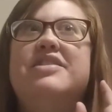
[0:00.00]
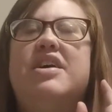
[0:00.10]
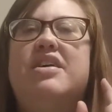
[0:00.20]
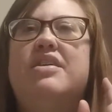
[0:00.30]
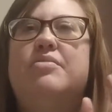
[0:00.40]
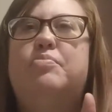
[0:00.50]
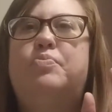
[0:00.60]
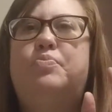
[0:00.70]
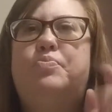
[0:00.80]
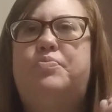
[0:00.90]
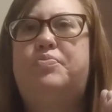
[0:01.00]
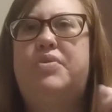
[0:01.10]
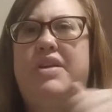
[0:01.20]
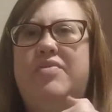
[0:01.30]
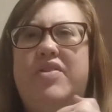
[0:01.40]
the
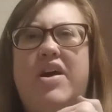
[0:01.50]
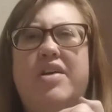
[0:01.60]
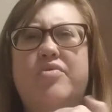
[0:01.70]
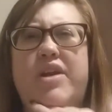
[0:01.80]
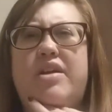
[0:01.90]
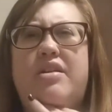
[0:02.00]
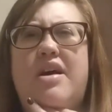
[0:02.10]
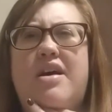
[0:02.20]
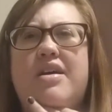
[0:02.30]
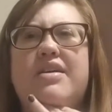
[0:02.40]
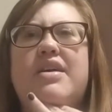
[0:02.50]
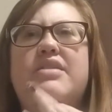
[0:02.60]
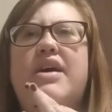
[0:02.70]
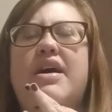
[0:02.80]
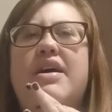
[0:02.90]
Believe-A-Thon read-along,
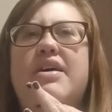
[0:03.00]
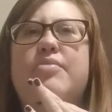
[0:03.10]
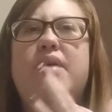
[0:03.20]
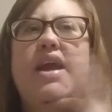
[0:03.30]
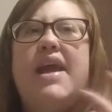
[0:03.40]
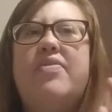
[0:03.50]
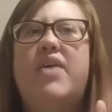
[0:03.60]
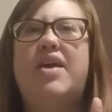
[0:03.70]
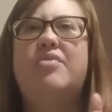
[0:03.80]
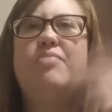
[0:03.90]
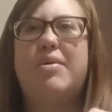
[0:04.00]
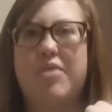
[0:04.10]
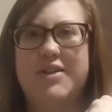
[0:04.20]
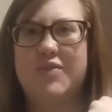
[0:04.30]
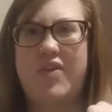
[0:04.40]
um, and then my
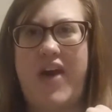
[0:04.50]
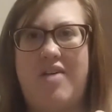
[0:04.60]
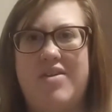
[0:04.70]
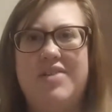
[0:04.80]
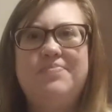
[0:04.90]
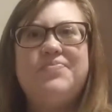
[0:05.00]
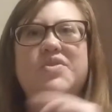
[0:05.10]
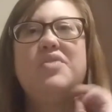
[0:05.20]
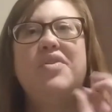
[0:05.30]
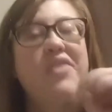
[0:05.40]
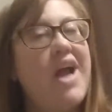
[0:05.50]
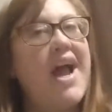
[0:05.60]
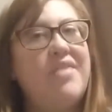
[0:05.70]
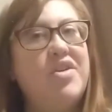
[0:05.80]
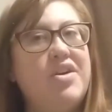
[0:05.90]
books for that one. So if you
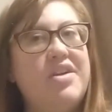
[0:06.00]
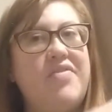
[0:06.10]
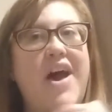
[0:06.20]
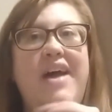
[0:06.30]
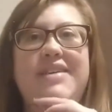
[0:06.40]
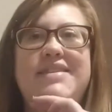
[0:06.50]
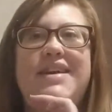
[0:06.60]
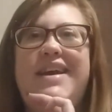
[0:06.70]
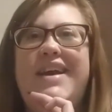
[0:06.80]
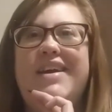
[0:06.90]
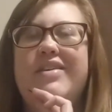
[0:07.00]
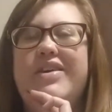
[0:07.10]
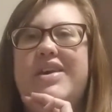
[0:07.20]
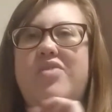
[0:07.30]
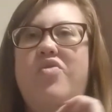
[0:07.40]
haven't heard of that and are
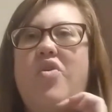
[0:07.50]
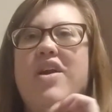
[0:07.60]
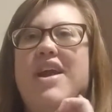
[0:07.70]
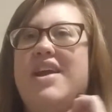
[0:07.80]
looking for